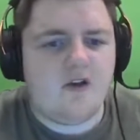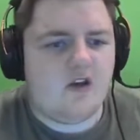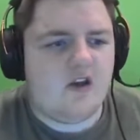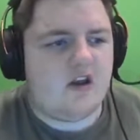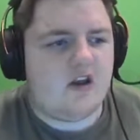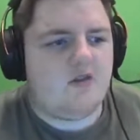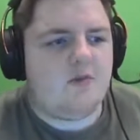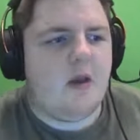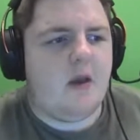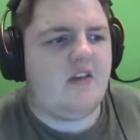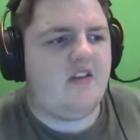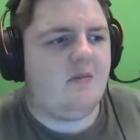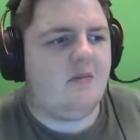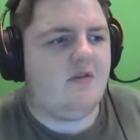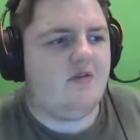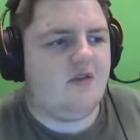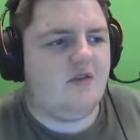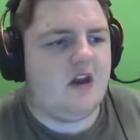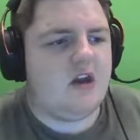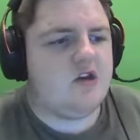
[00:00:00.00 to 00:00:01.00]
You'd expect him to
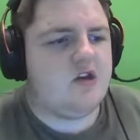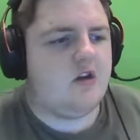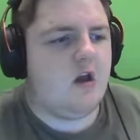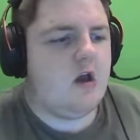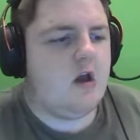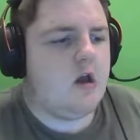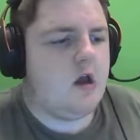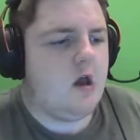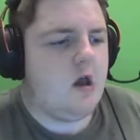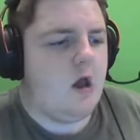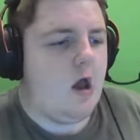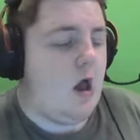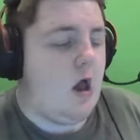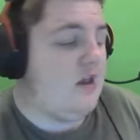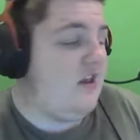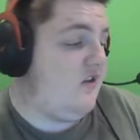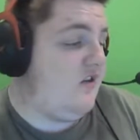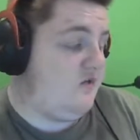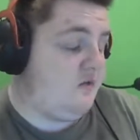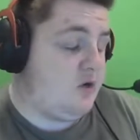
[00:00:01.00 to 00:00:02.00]
finish, at
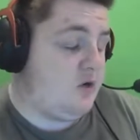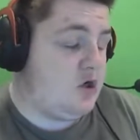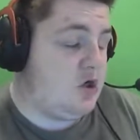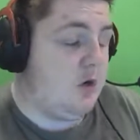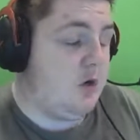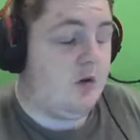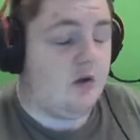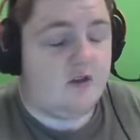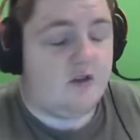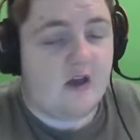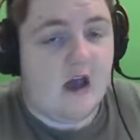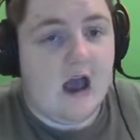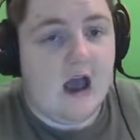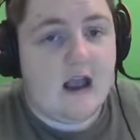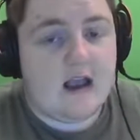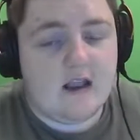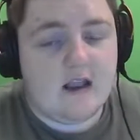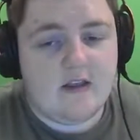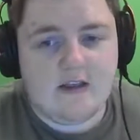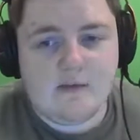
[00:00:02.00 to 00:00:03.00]
least shoot on
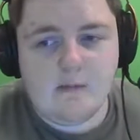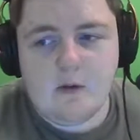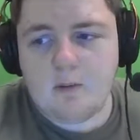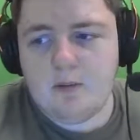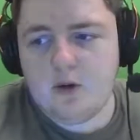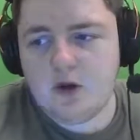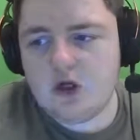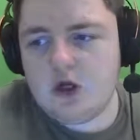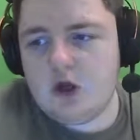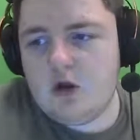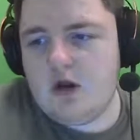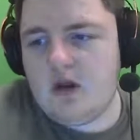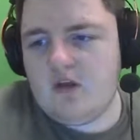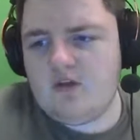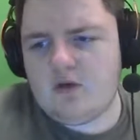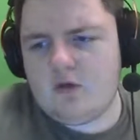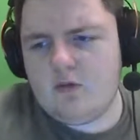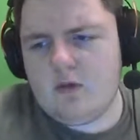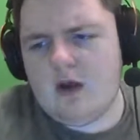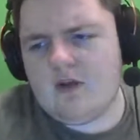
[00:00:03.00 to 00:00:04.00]
target in them opportunities.
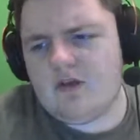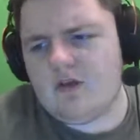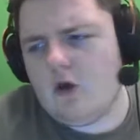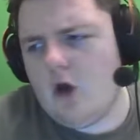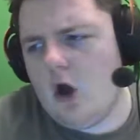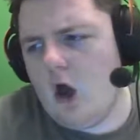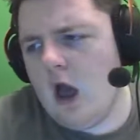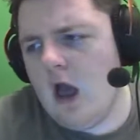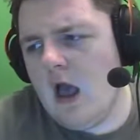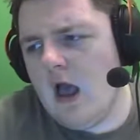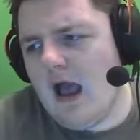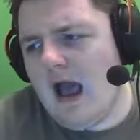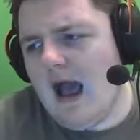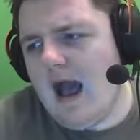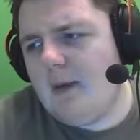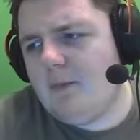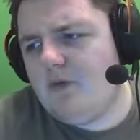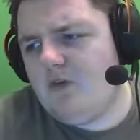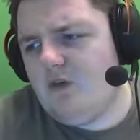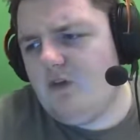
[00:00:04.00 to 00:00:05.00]
Carrasco
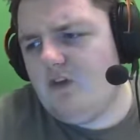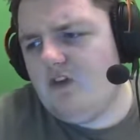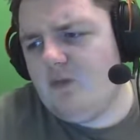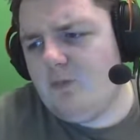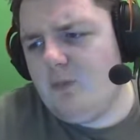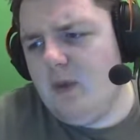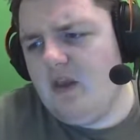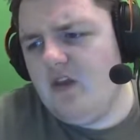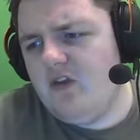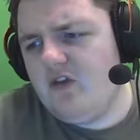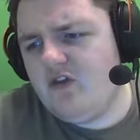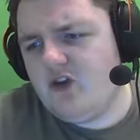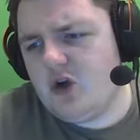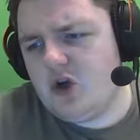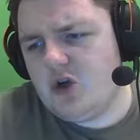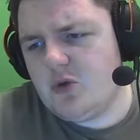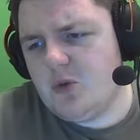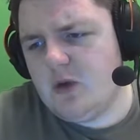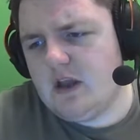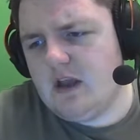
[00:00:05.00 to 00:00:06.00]
absolutely spins
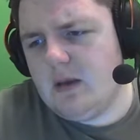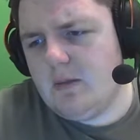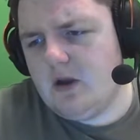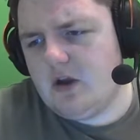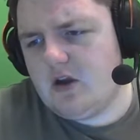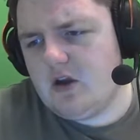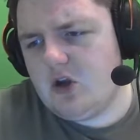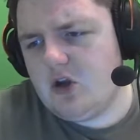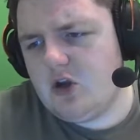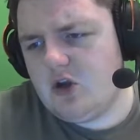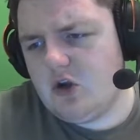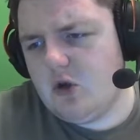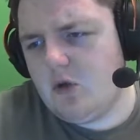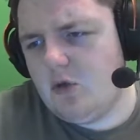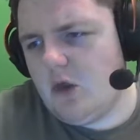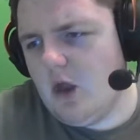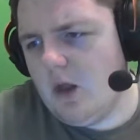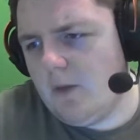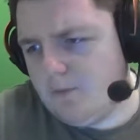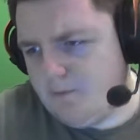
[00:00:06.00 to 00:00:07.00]
Joshua Kimmich and
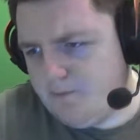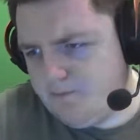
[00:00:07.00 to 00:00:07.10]
Schuler.